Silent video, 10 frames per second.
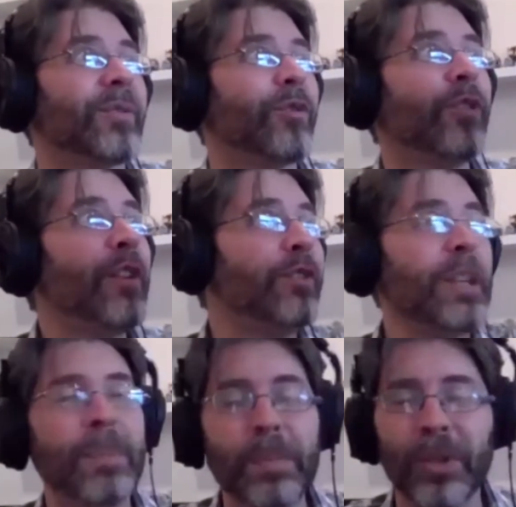50
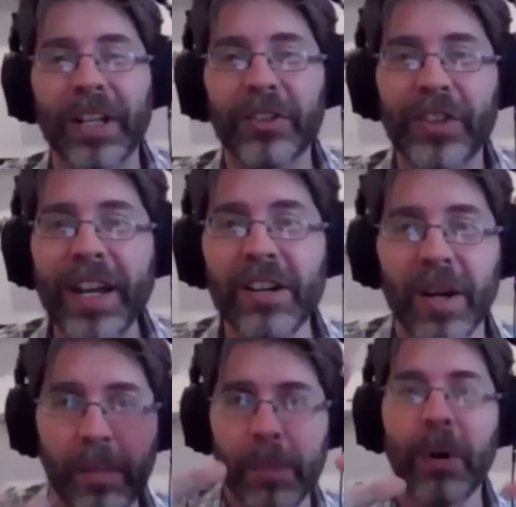people out there,
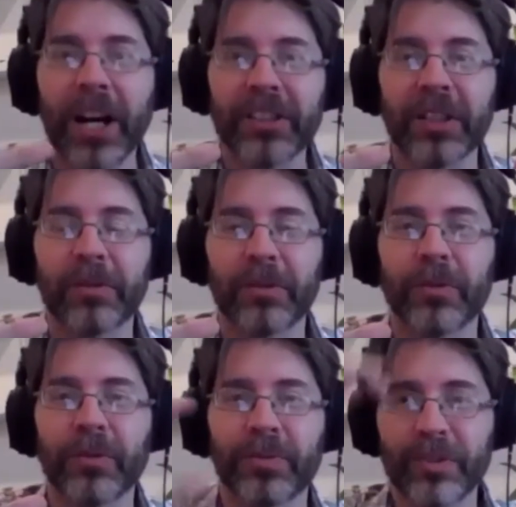and my box of
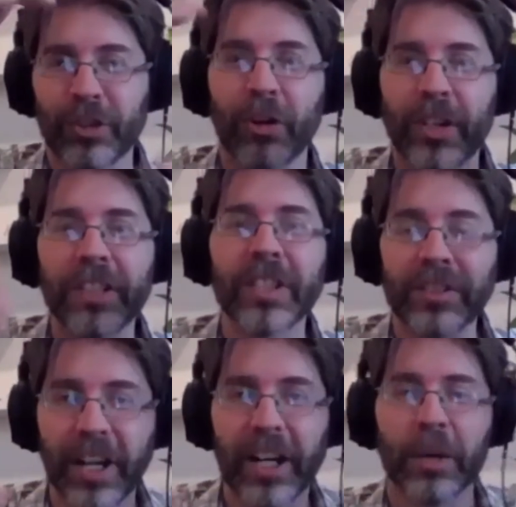stories is
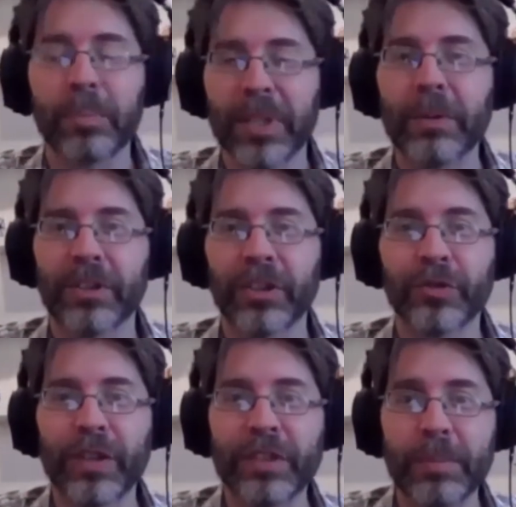not complete with those
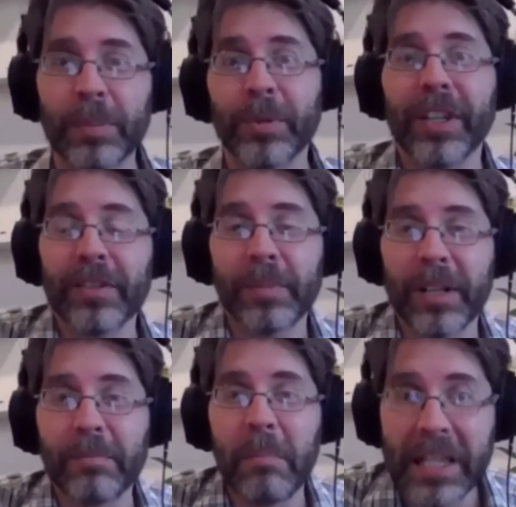50 people. Never
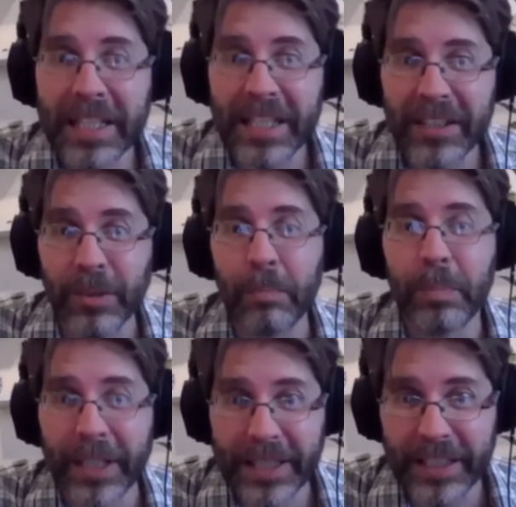mind millions and
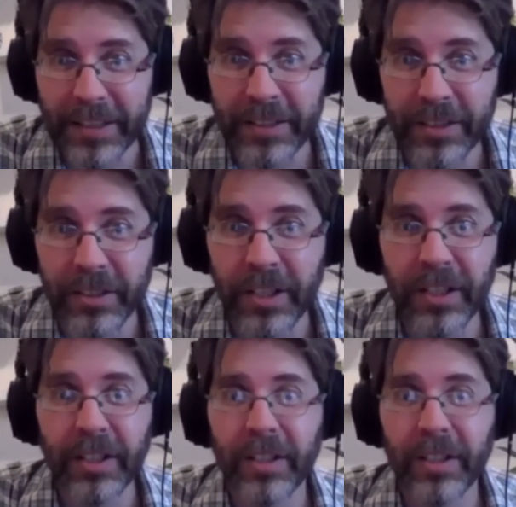billions. Yeah.